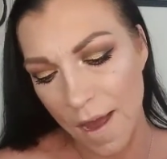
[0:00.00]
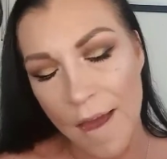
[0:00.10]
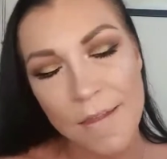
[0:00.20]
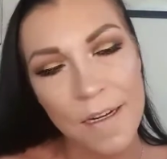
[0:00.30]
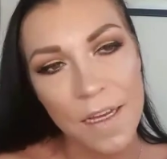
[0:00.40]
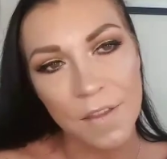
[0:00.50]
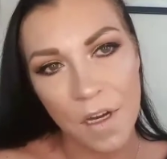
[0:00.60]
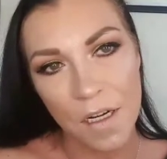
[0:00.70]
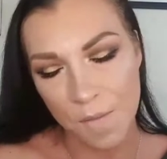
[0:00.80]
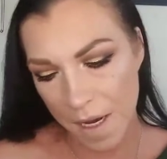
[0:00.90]
And then I
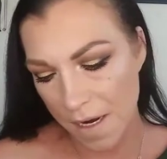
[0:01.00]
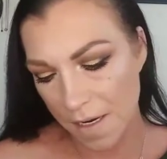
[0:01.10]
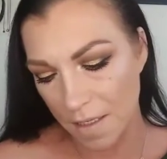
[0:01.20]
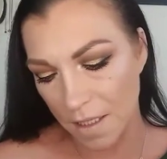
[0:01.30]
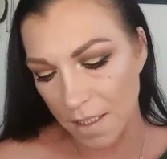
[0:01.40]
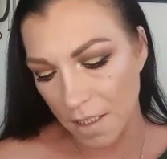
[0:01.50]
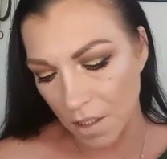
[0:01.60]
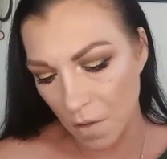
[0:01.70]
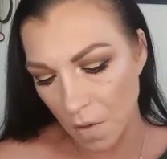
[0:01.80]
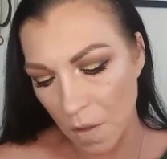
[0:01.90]
thought about it and I said, you
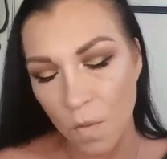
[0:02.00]
know what,